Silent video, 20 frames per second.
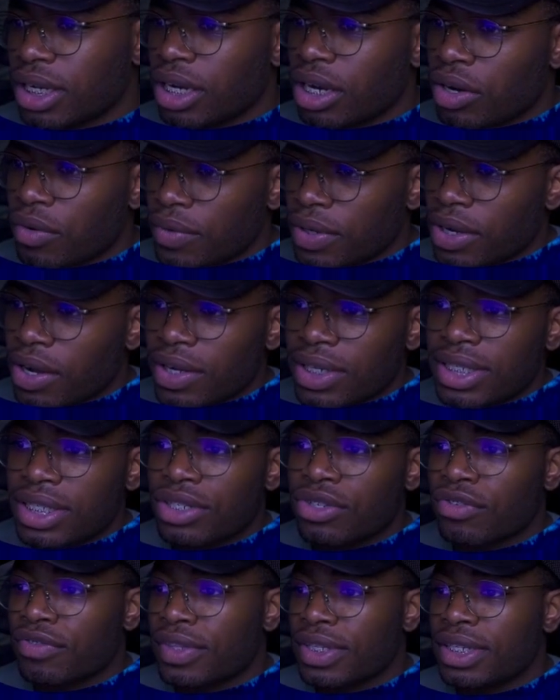
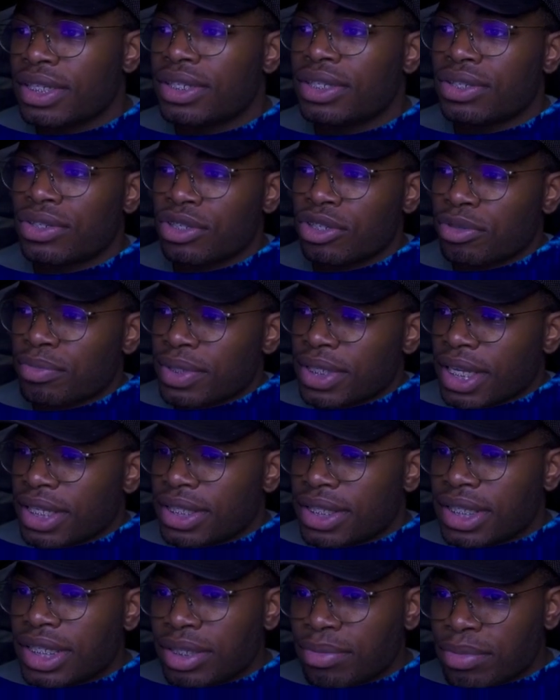Regardless of these
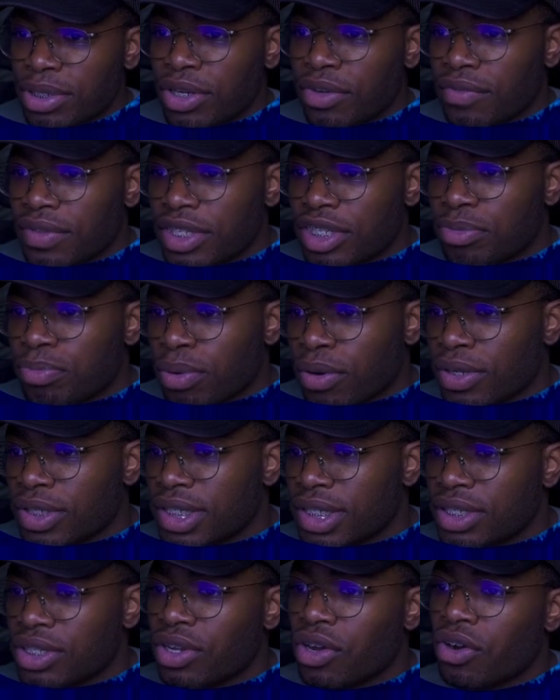circumstances, many of these
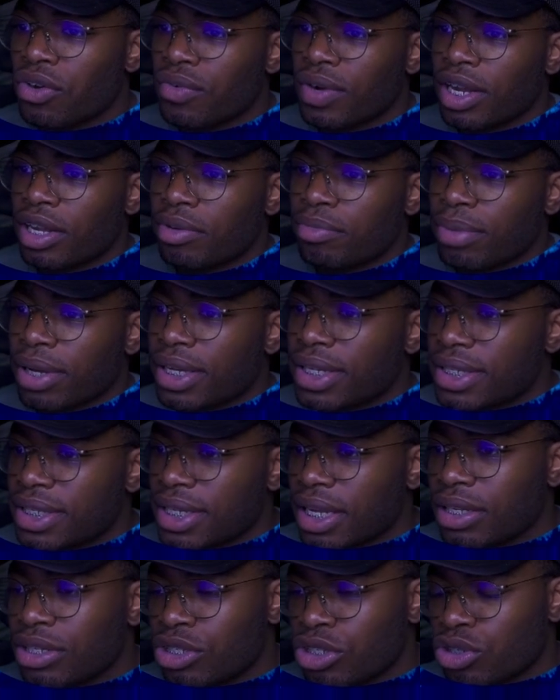projects are ran by a
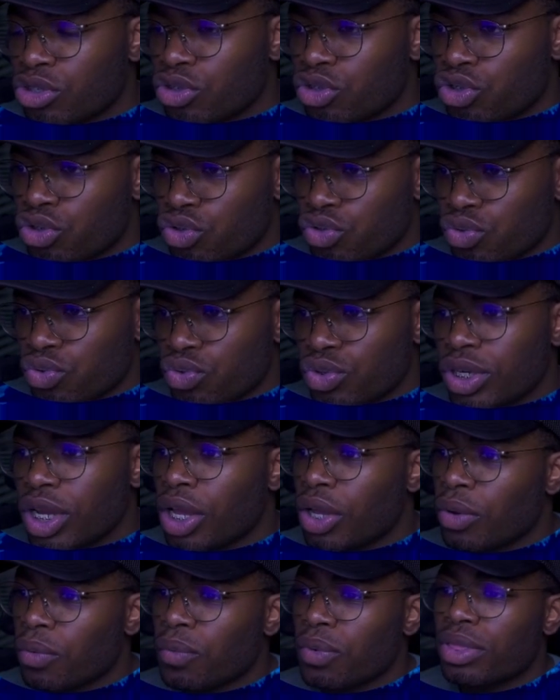skeleton crew
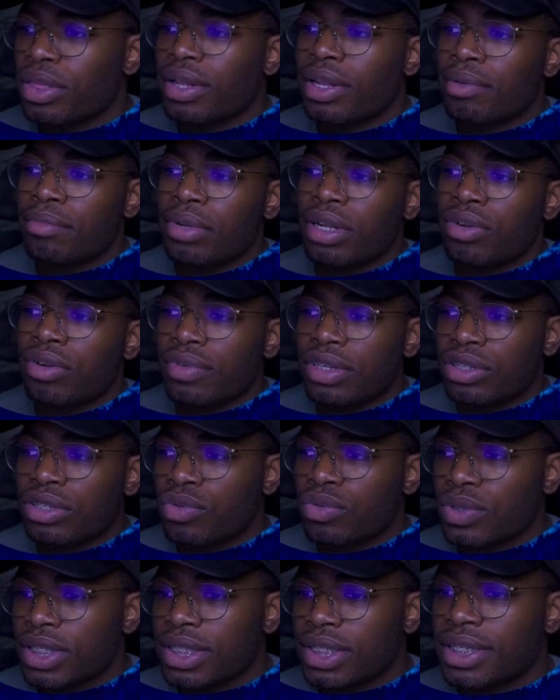with limited
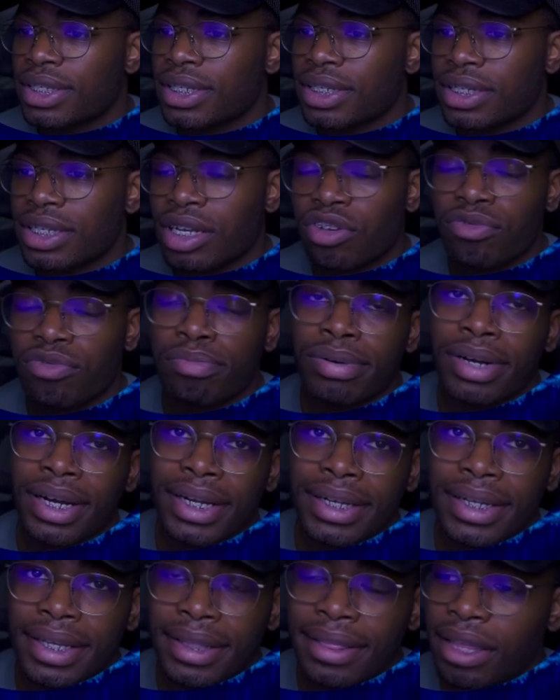resources and a ton of
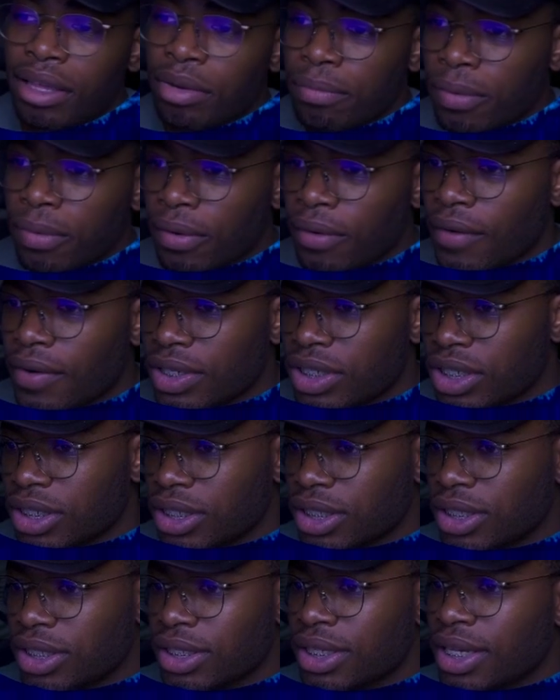pride in their
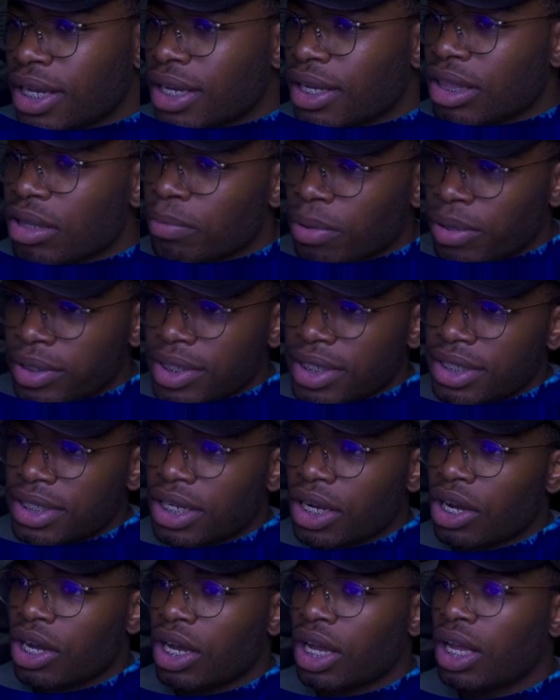project. The projects
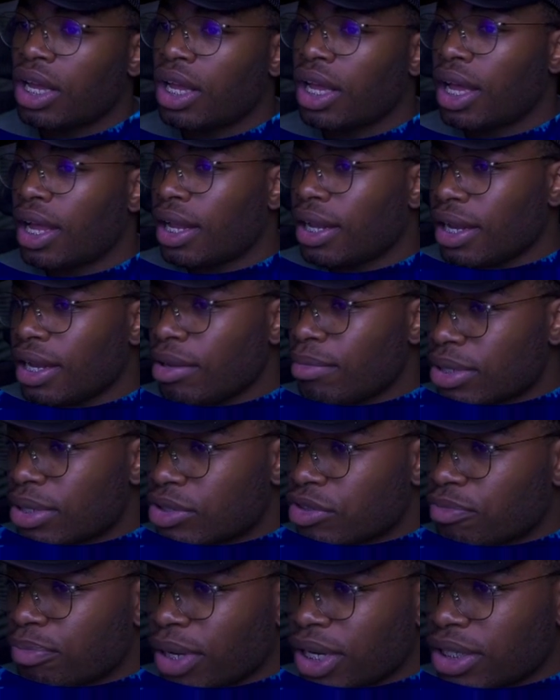are labors
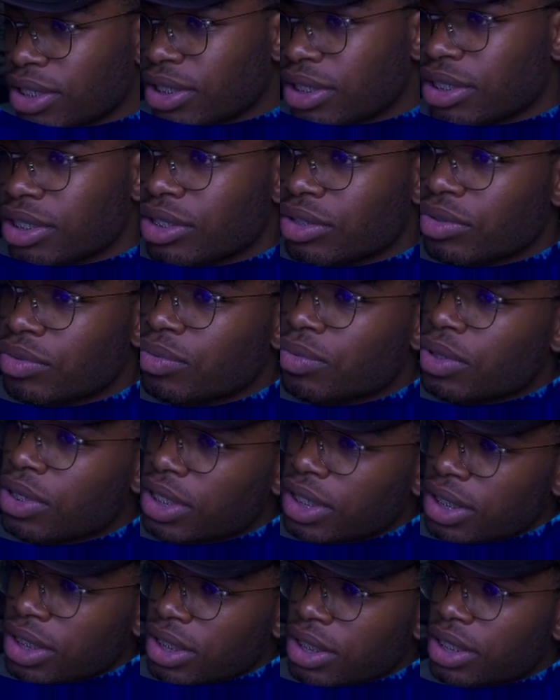of passion,
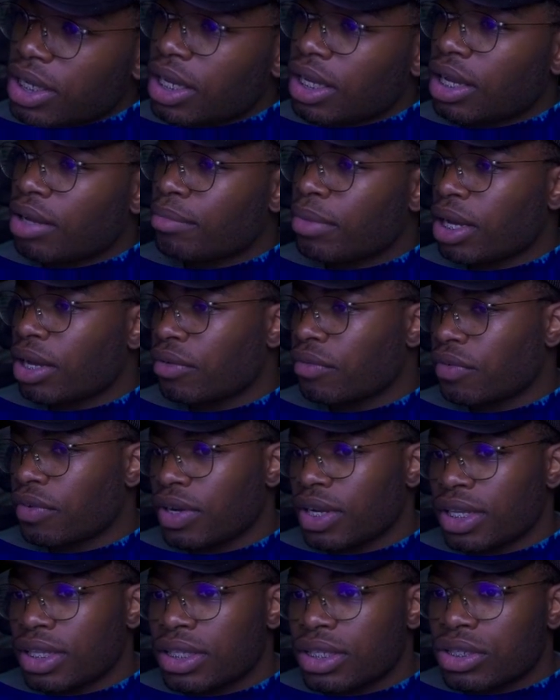works among
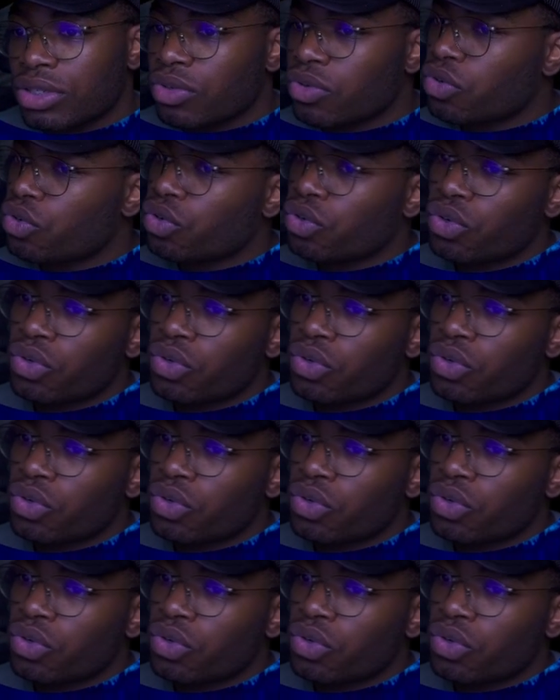friends or